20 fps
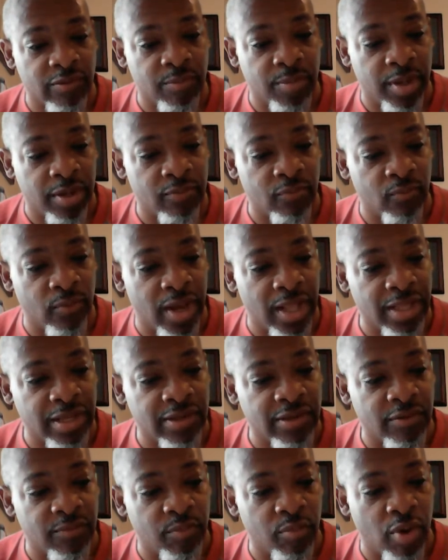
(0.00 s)
been
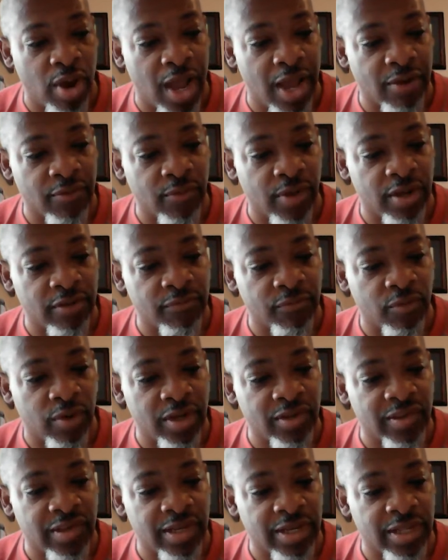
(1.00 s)
relative progress for
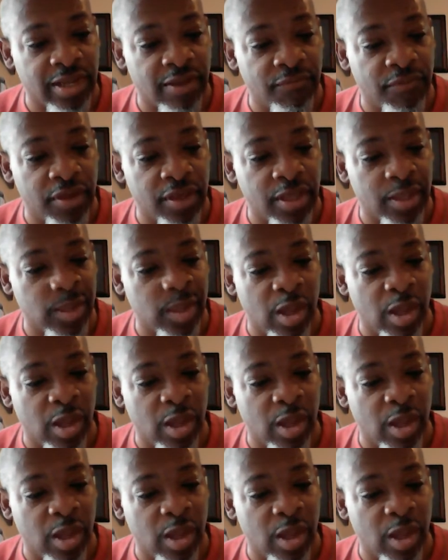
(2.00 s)
a significant